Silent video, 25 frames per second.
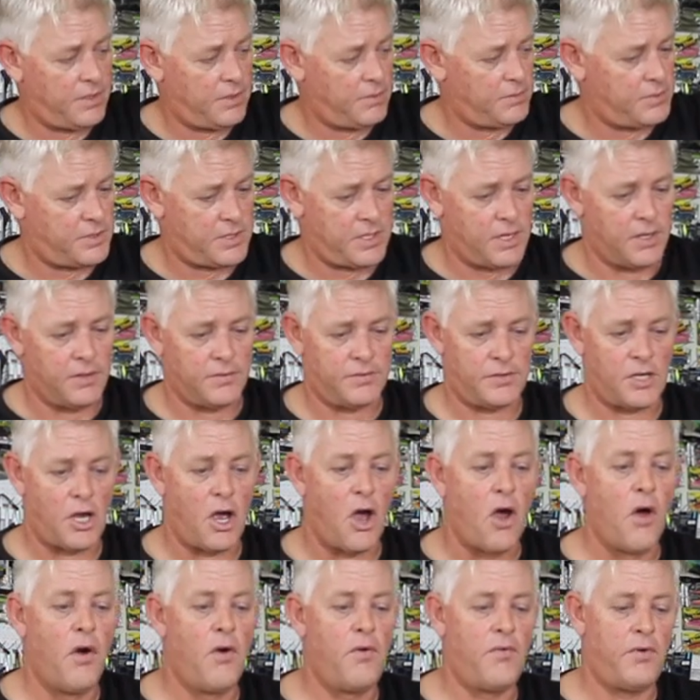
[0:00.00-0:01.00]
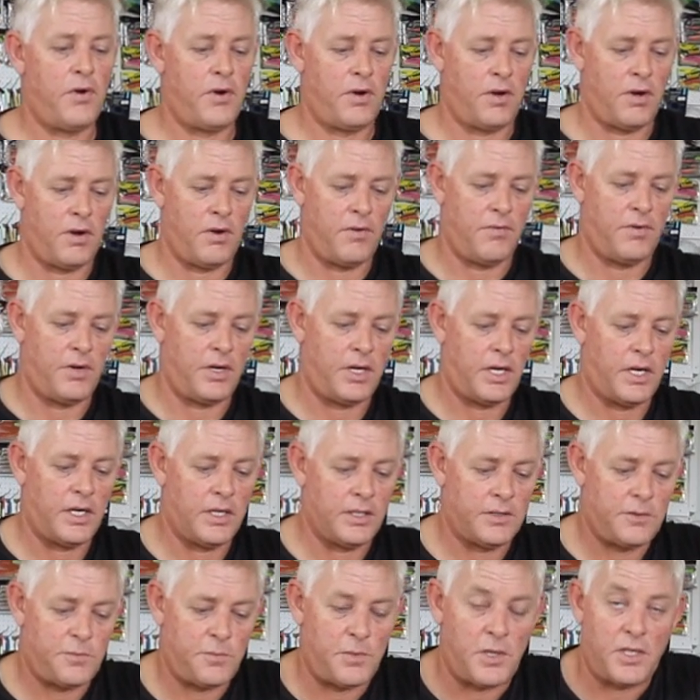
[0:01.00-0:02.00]
themselves over and over again,
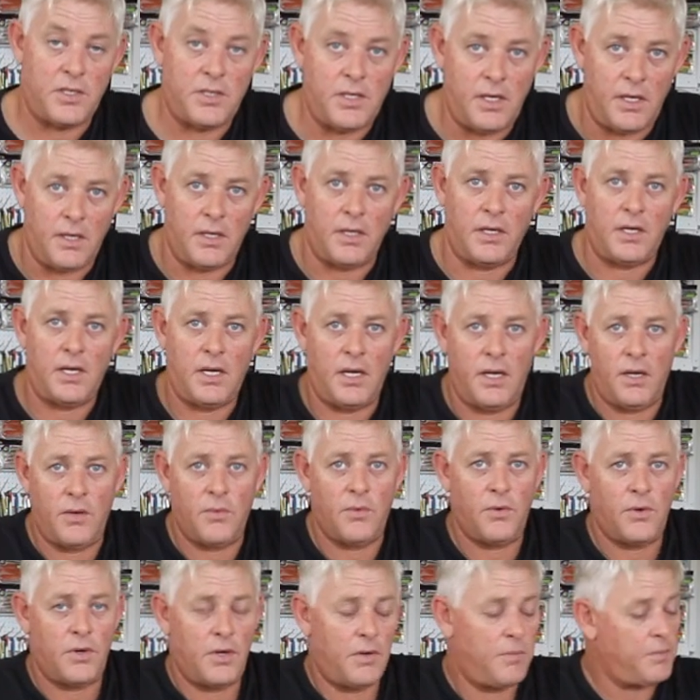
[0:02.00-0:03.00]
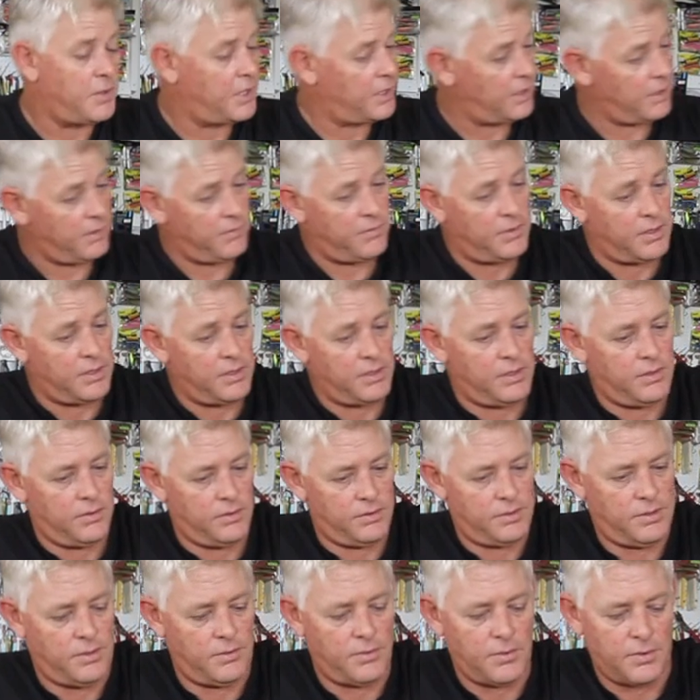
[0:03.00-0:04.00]
especially in clean water, but even in
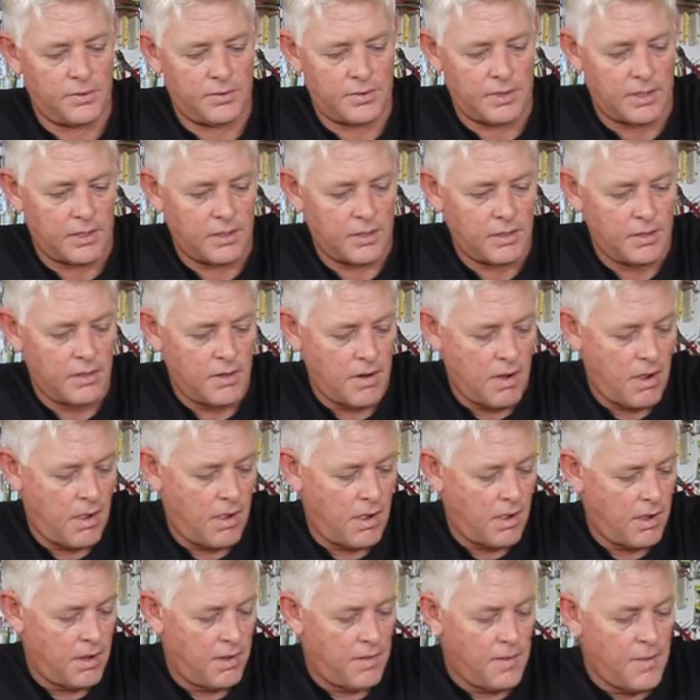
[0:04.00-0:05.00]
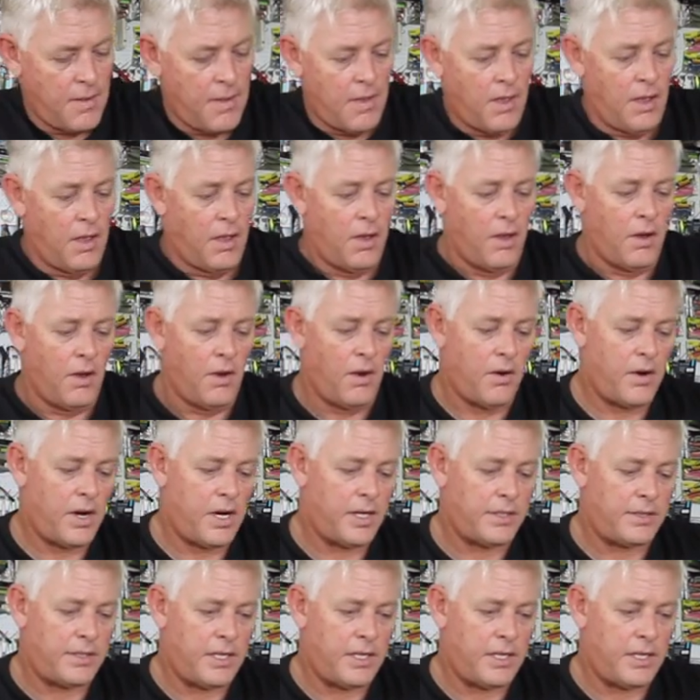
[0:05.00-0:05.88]
dirty water. All right,